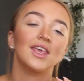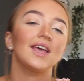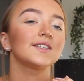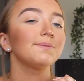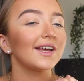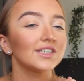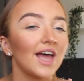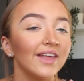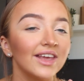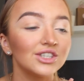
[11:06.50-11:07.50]
Get some
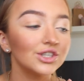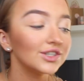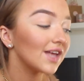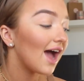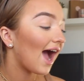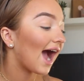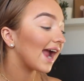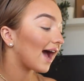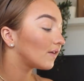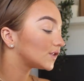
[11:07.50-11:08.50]
pastel highlighters.
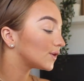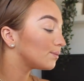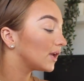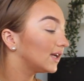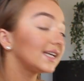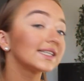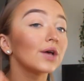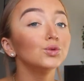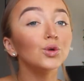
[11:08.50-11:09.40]
I have some nice little